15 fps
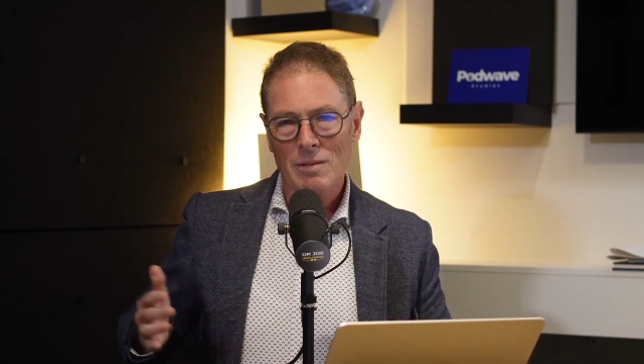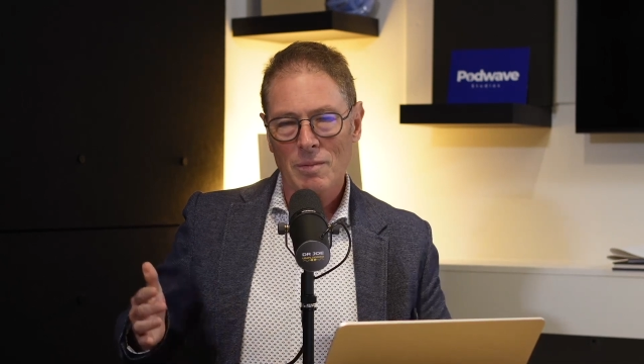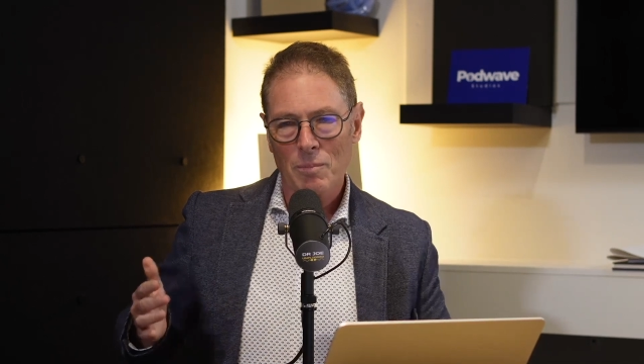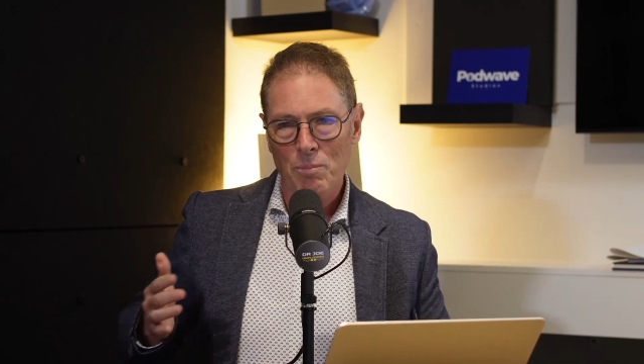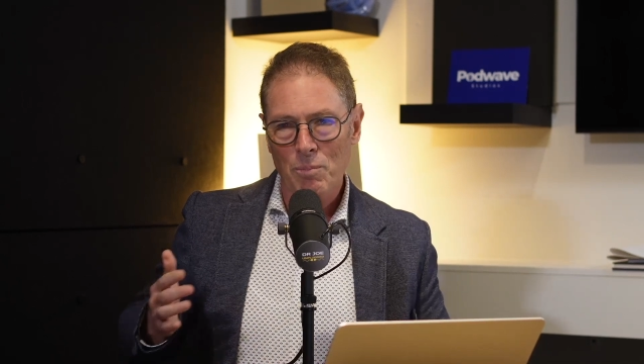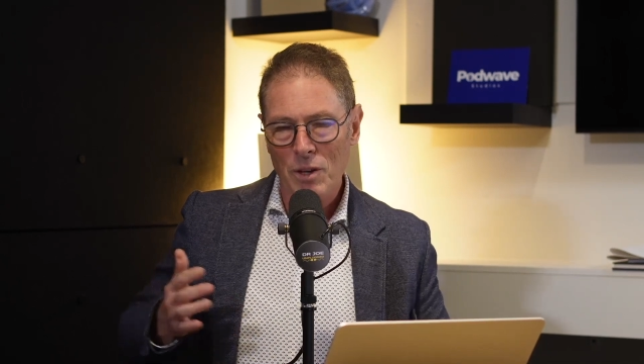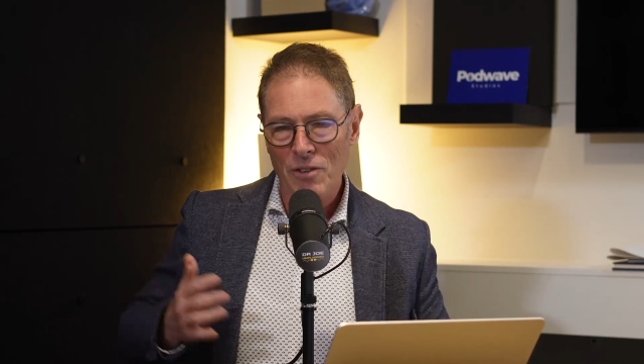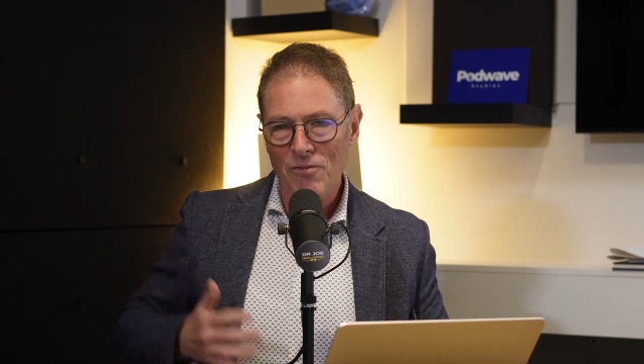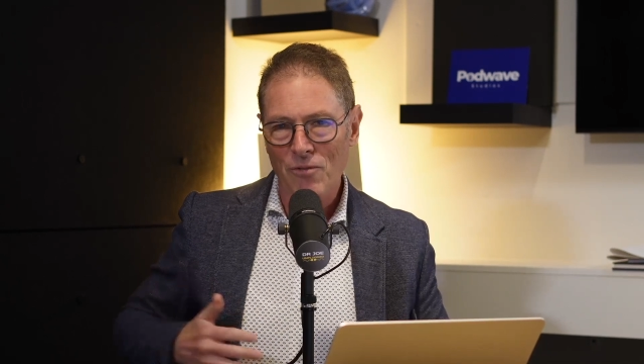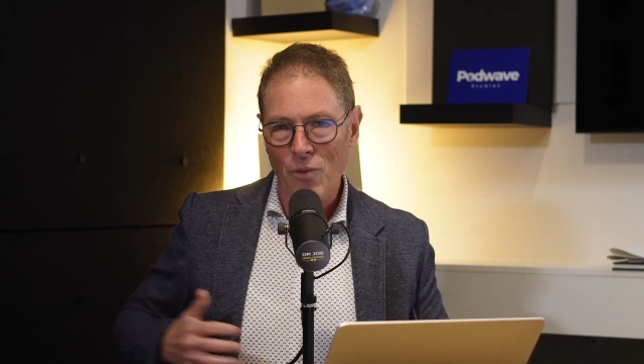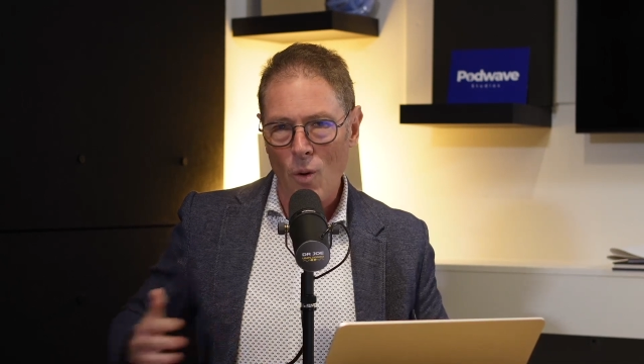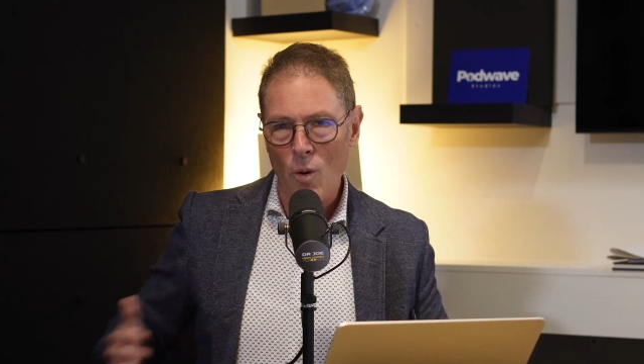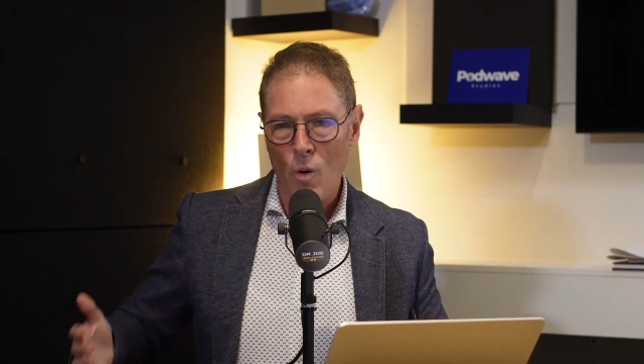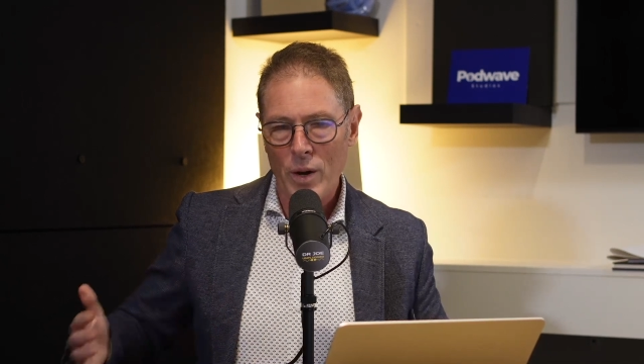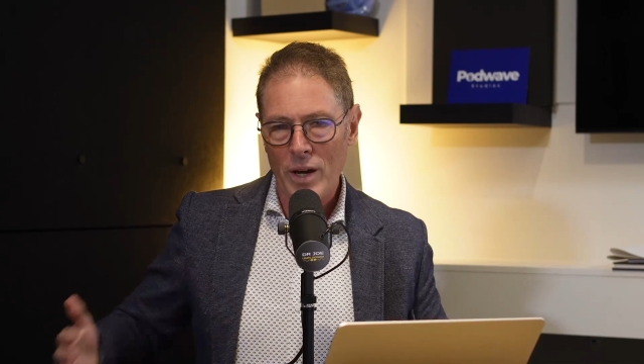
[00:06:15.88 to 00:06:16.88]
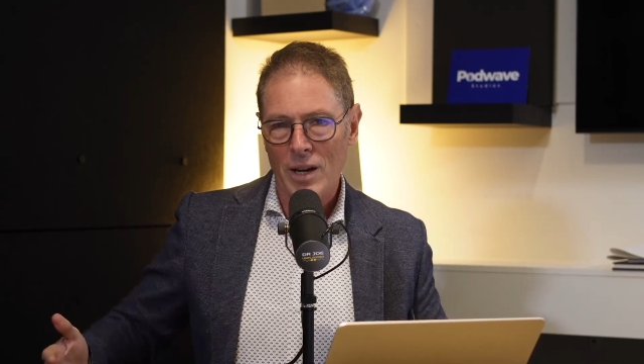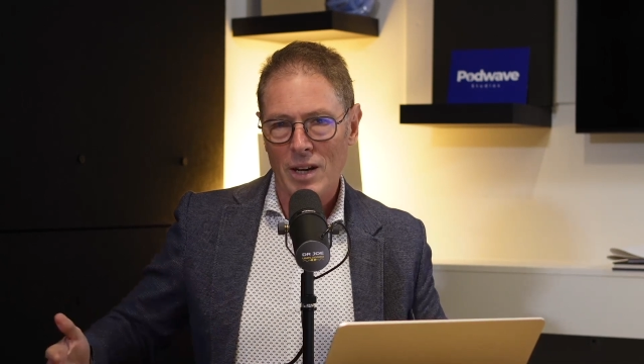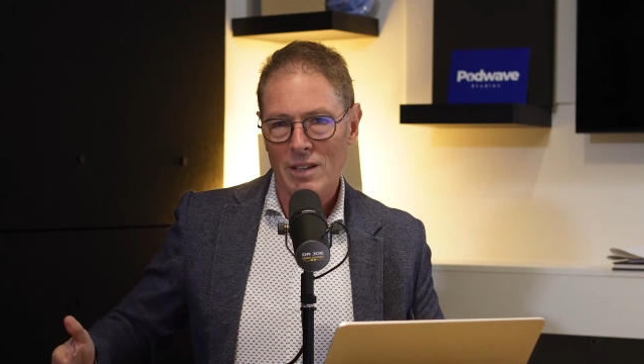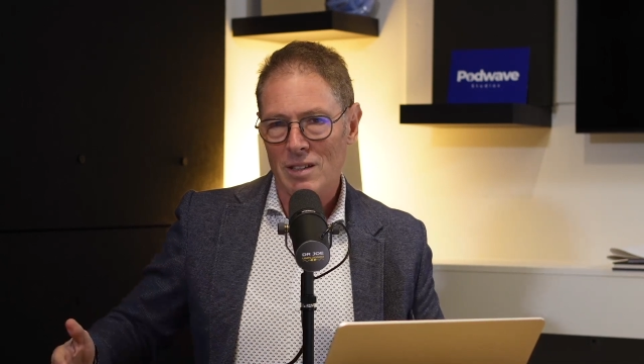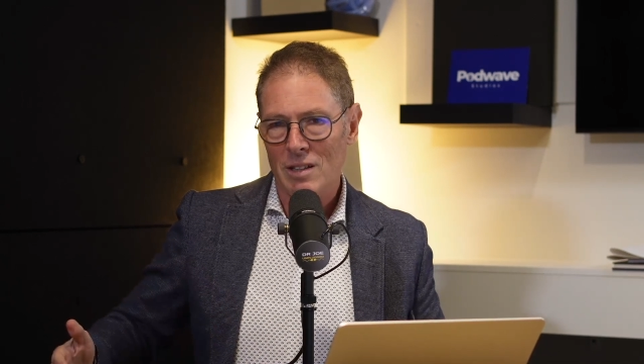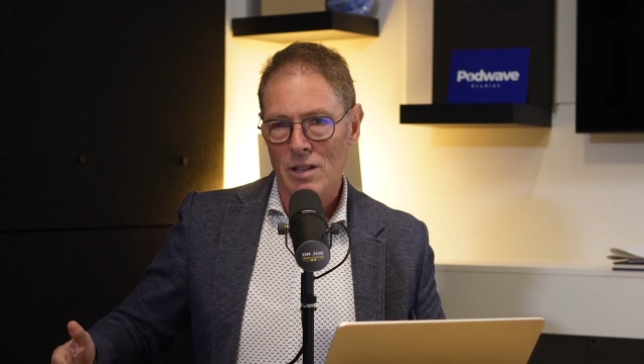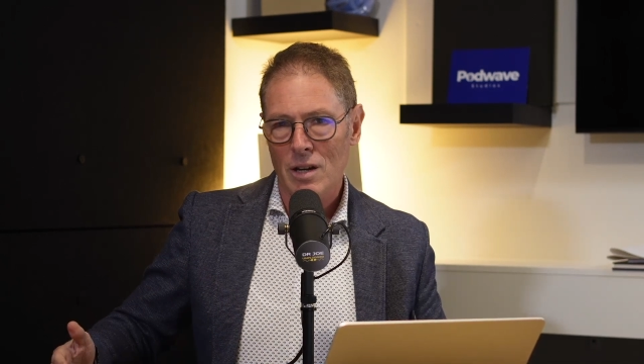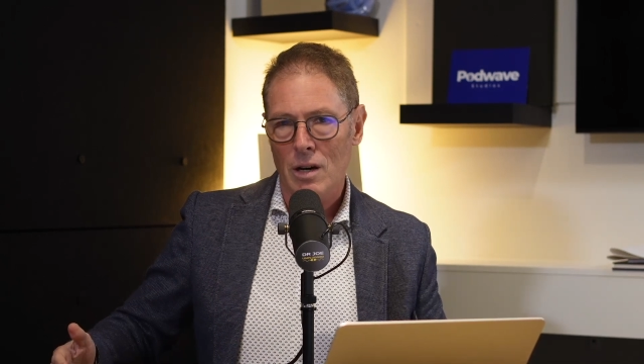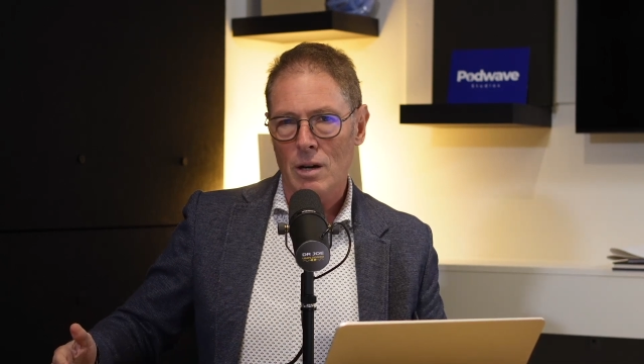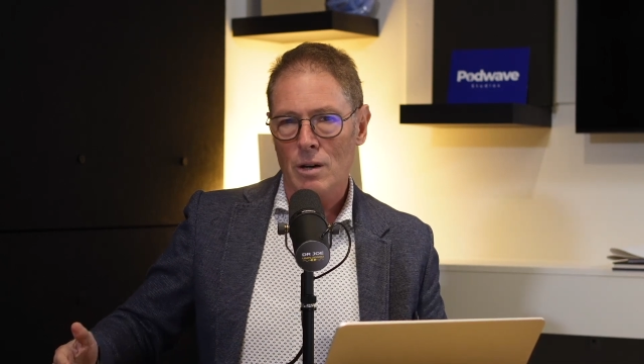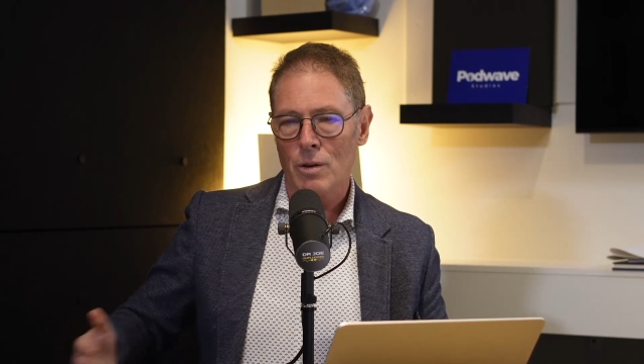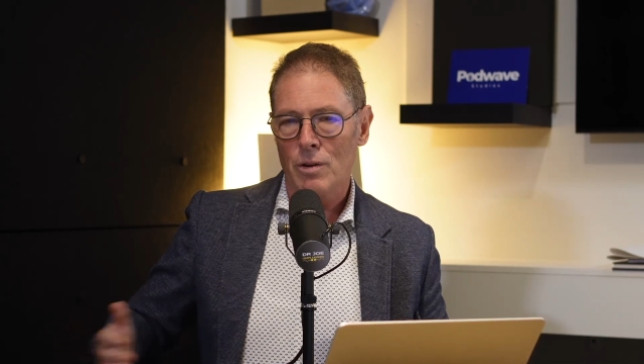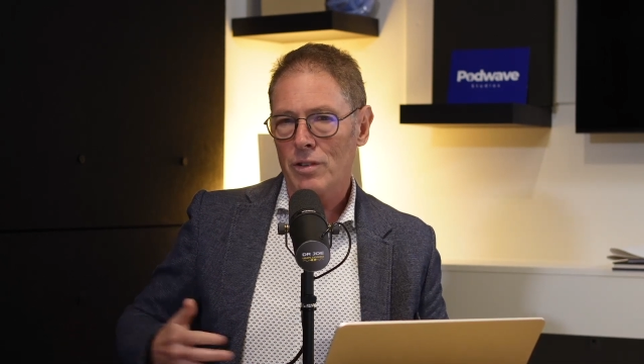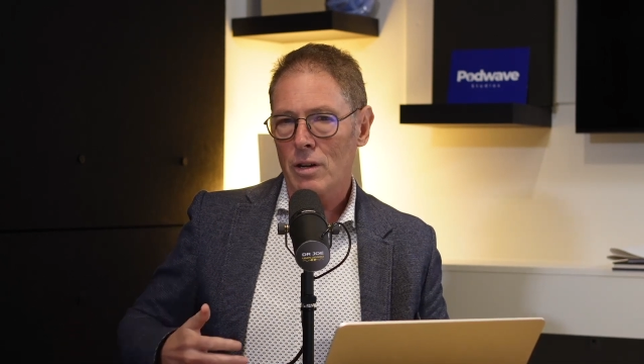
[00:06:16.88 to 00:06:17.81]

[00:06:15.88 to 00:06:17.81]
before we get to those,